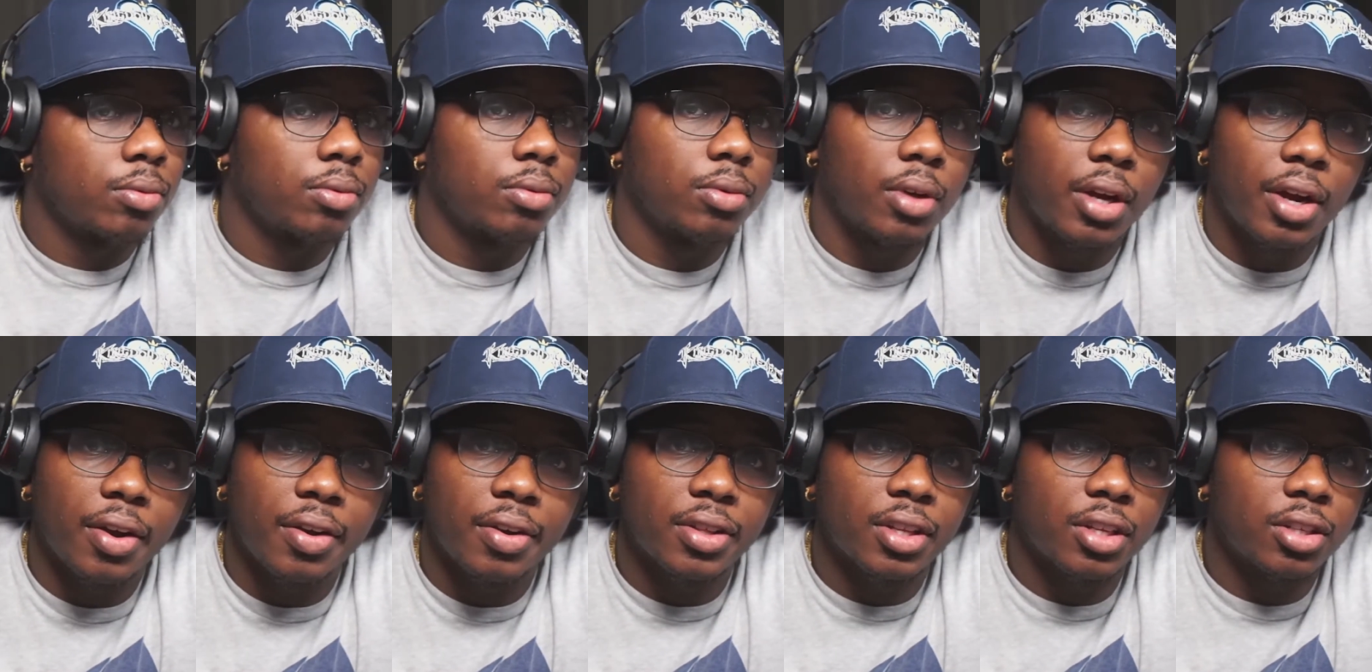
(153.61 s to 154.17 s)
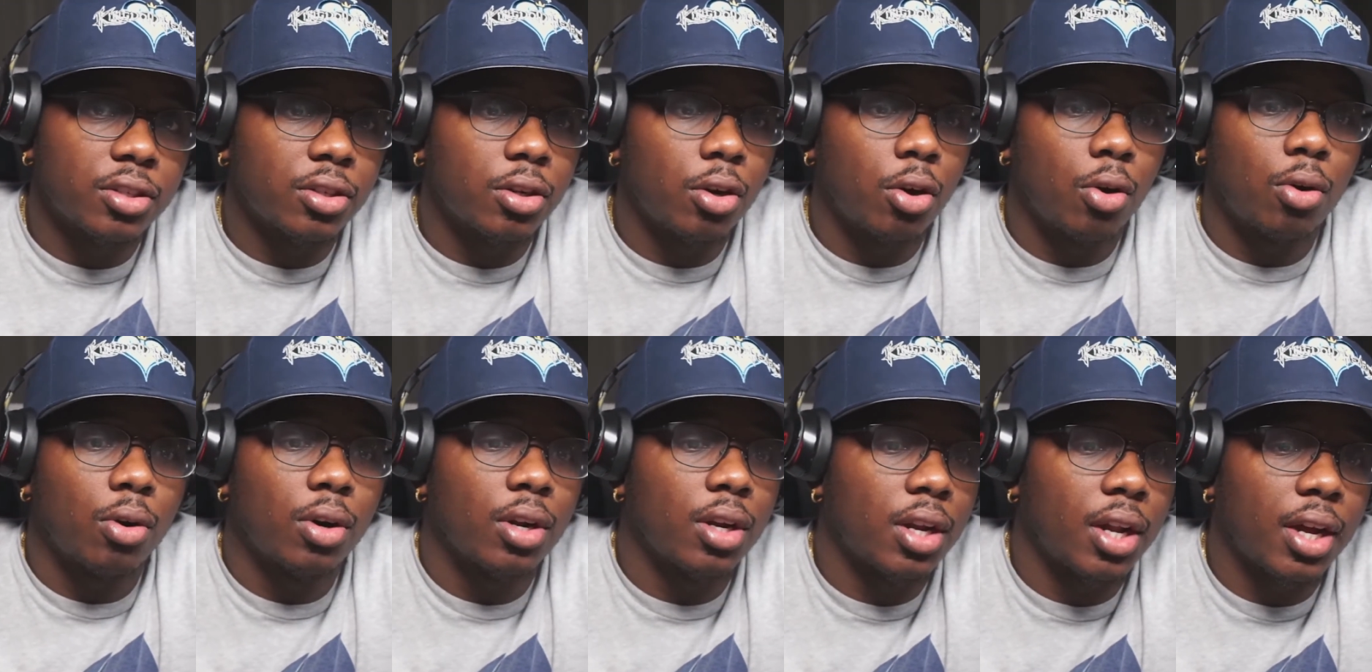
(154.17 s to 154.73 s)
everything's
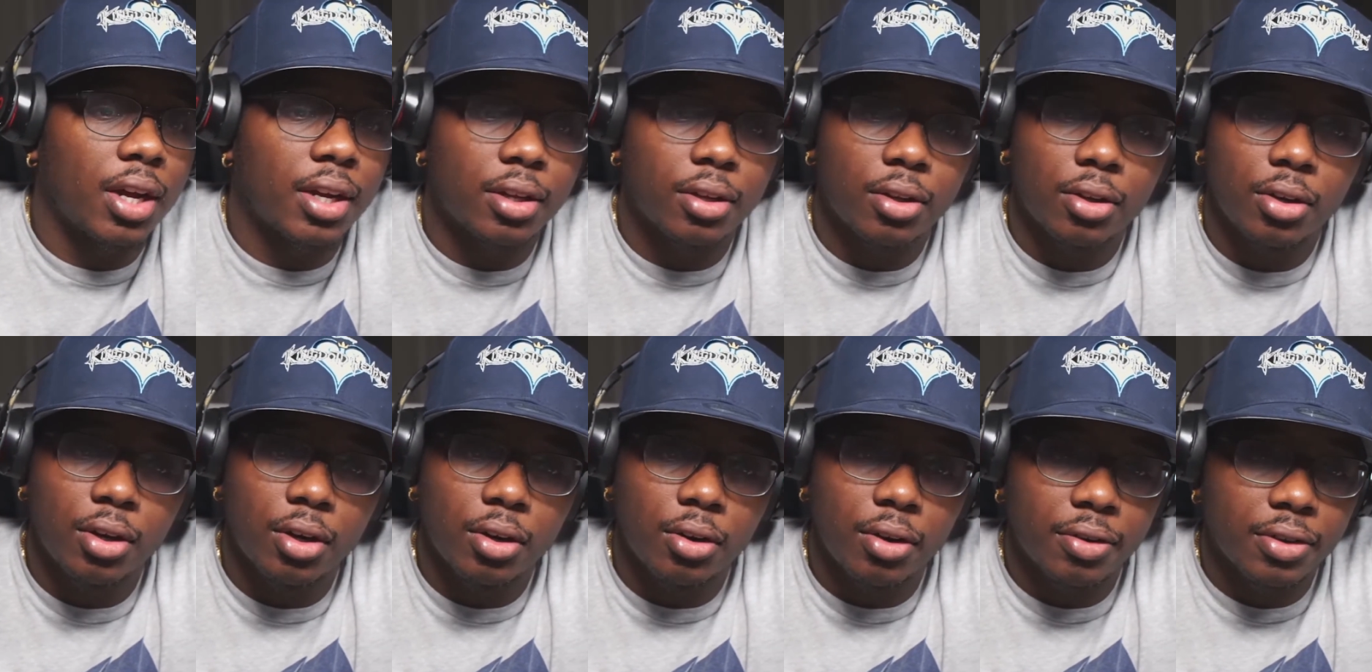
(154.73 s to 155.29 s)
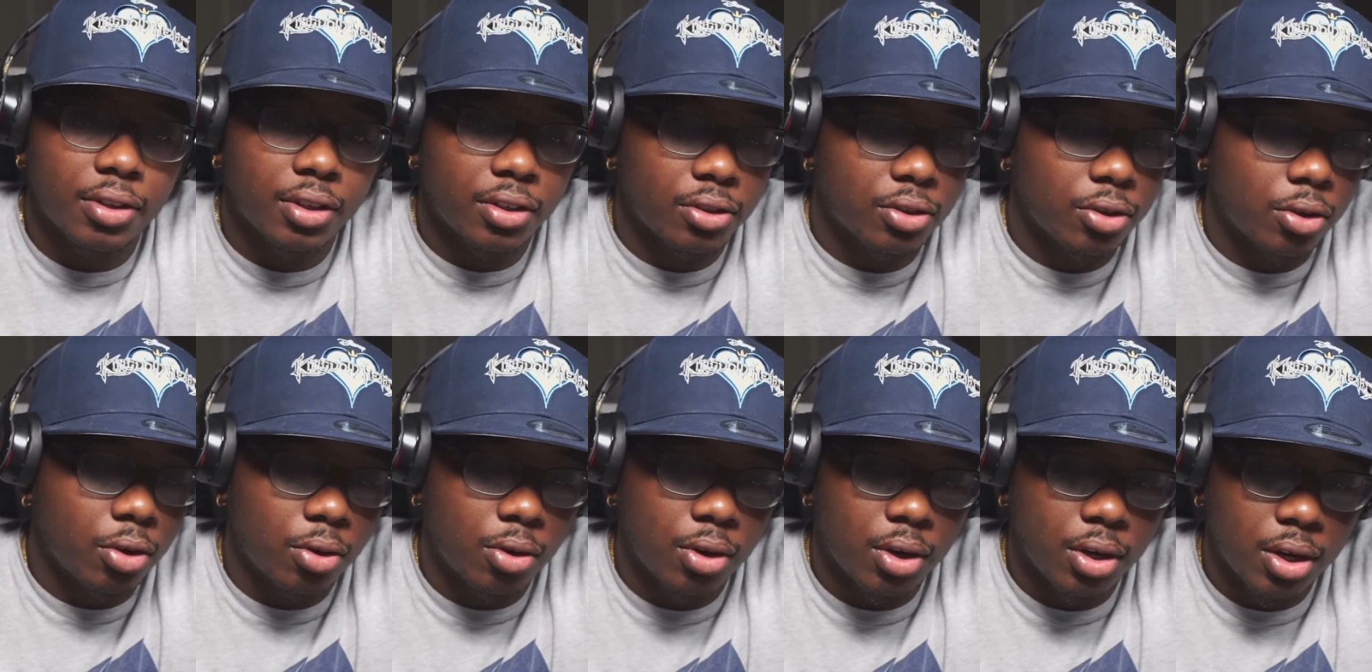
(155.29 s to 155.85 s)
going, like, you know, everything's
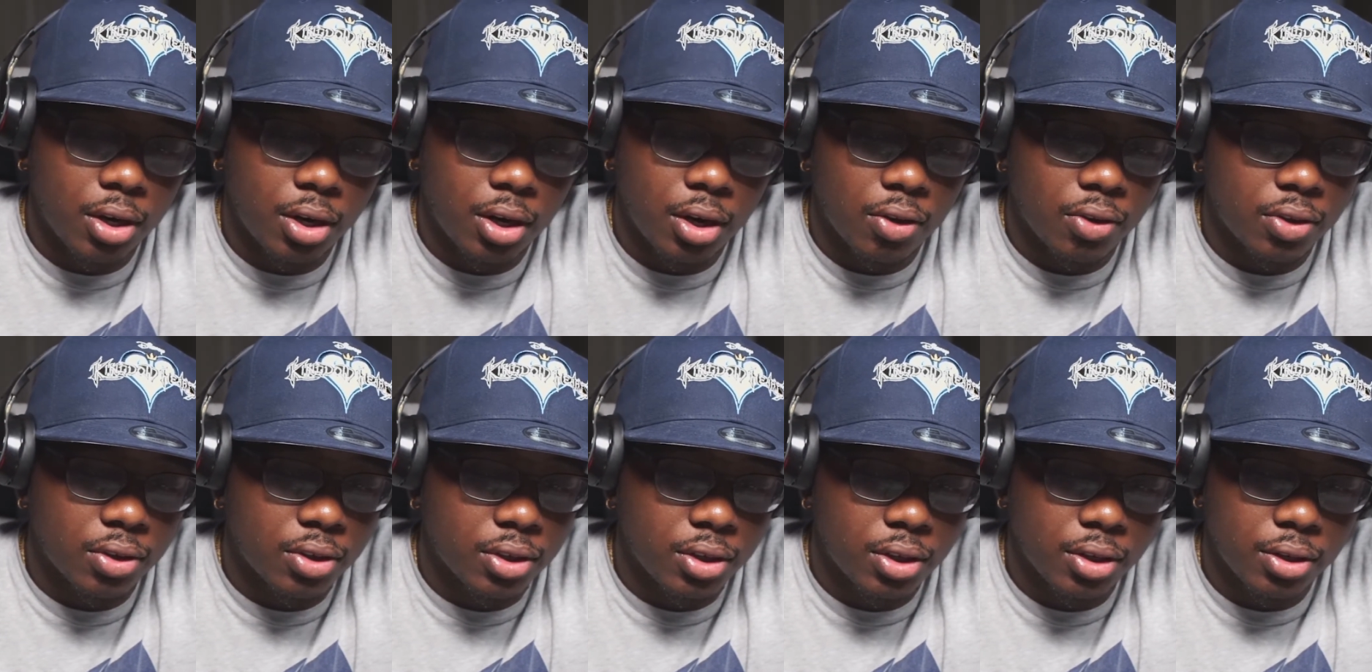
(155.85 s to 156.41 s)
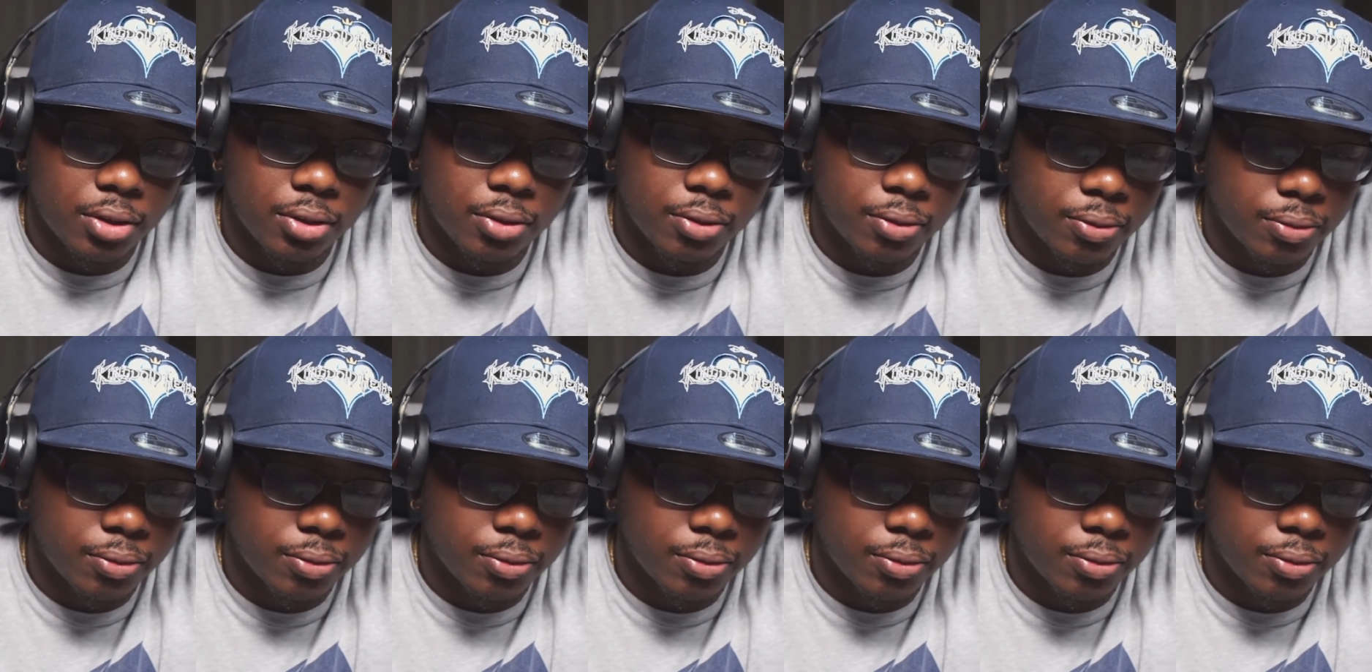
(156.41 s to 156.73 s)
going, and all of a sudden,